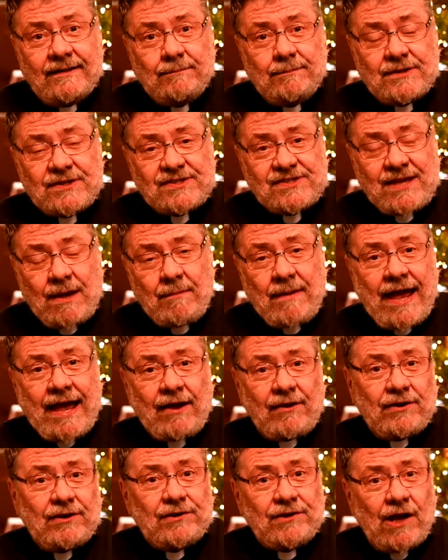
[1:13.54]
But
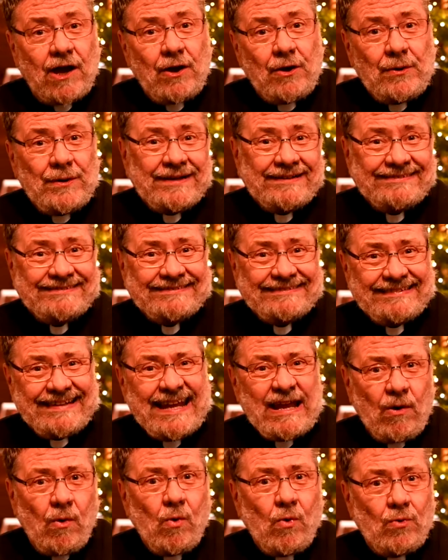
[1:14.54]
somehow, you know,
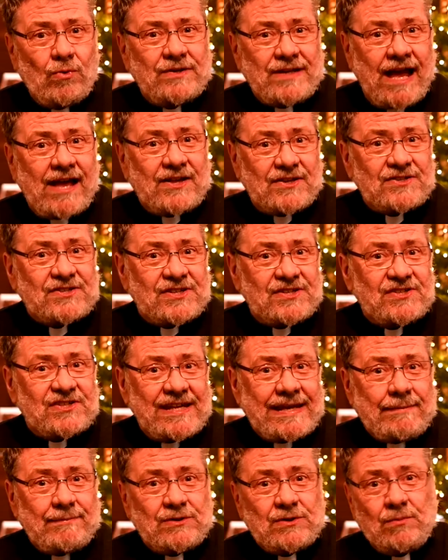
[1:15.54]
it all does
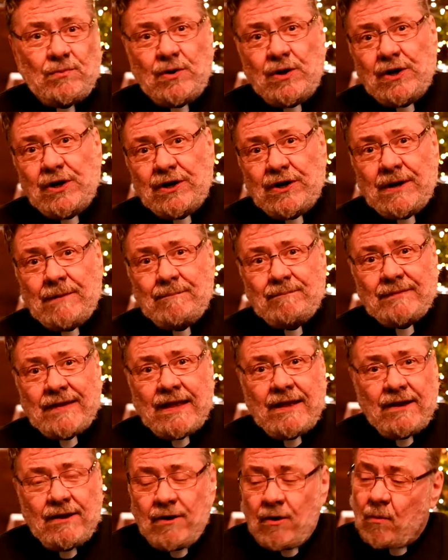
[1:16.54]
seem to work.
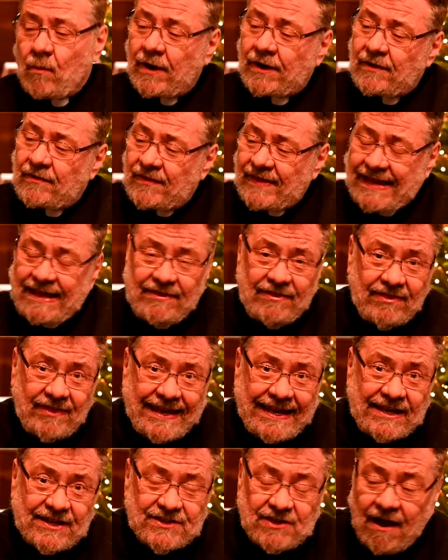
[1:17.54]
One of the
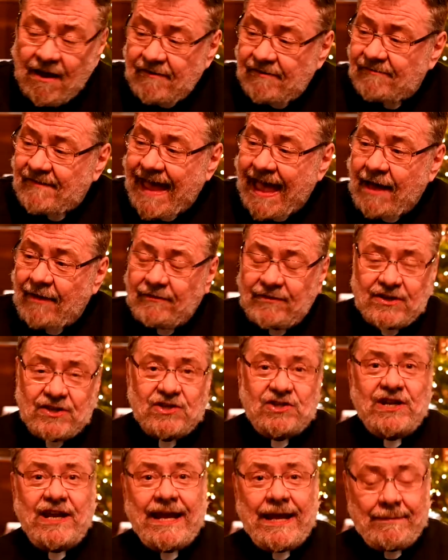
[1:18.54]
things I found
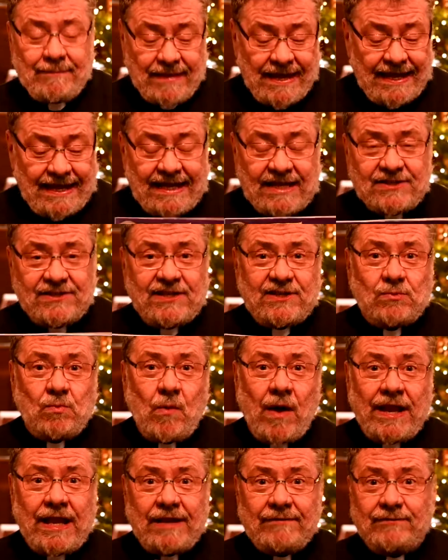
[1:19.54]
this year is this
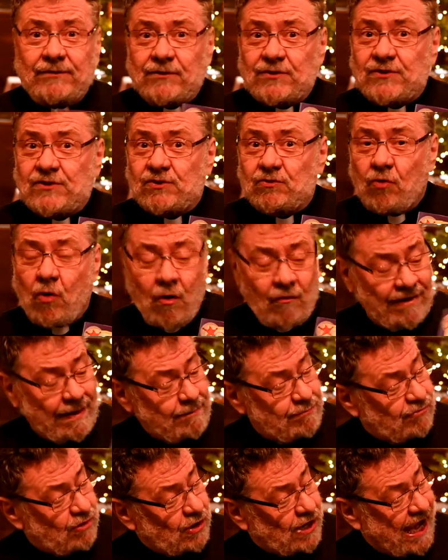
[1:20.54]
wonderful
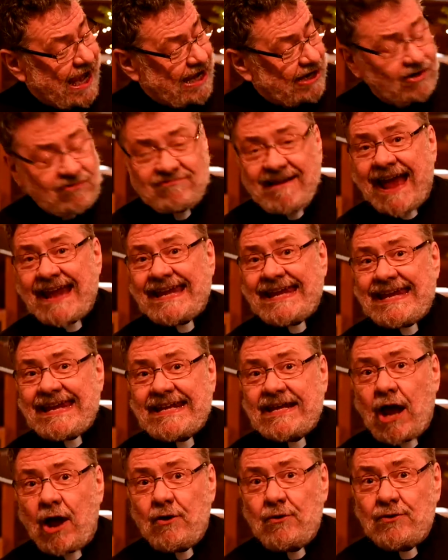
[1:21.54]
storybook, Granny
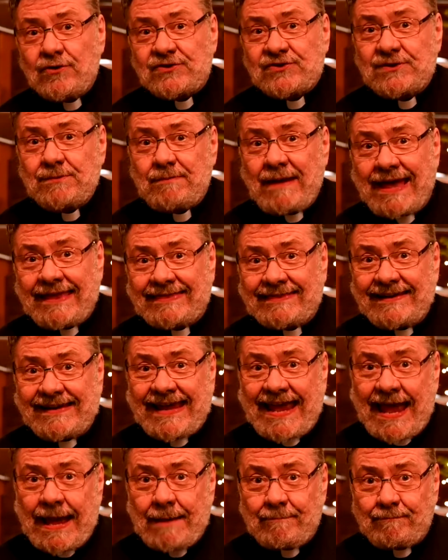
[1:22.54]
Goes to
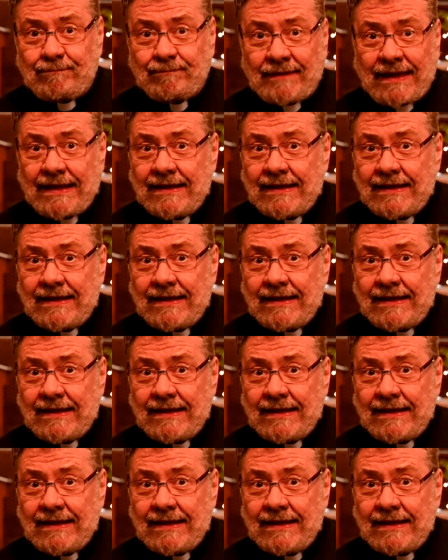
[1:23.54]
Bethlehem.